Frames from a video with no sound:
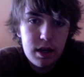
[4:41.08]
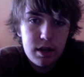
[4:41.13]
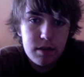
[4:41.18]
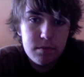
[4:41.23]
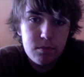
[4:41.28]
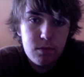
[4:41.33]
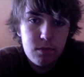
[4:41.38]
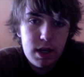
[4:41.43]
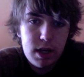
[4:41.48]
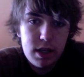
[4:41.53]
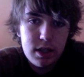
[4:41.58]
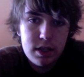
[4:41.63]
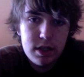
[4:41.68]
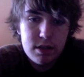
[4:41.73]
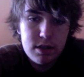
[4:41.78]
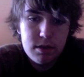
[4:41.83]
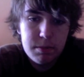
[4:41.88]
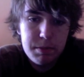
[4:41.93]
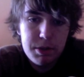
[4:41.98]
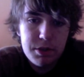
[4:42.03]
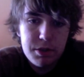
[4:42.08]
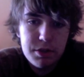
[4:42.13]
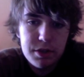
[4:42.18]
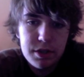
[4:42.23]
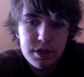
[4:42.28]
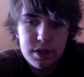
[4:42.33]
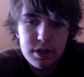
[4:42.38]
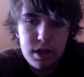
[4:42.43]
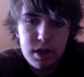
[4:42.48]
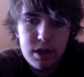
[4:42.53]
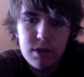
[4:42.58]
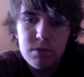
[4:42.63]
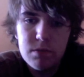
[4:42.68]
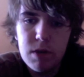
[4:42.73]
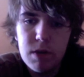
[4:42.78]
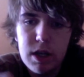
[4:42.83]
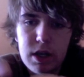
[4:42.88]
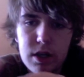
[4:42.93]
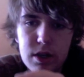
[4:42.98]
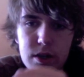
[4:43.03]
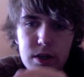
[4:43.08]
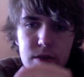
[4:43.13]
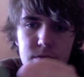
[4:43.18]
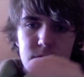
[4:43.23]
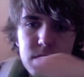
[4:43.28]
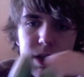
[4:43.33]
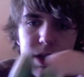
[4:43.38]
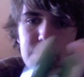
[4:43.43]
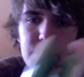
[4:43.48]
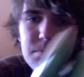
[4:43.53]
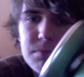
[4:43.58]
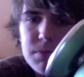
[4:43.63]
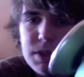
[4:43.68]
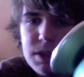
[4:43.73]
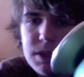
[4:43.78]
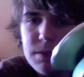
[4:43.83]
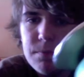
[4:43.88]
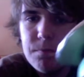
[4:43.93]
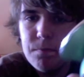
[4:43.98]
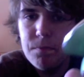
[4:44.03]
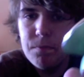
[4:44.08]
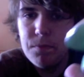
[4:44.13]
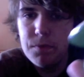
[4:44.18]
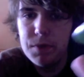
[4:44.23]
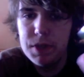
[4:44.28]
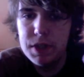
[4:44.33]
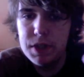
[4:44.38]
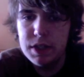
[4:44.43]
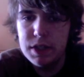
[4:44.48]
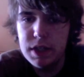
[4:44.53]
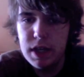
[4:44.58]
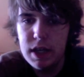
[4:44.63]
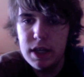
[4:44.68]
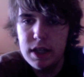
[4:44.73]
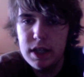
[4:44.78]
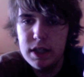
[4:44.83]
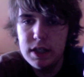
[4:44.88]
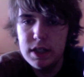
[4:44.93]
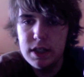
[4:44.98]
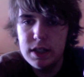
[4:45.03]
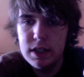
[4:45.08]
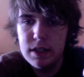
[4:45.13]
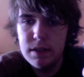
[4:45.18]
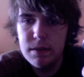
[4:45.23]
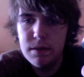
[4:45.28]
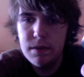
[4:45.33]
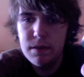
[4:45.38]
Weight distribution. There's a lot of weight on the rims, which is nice.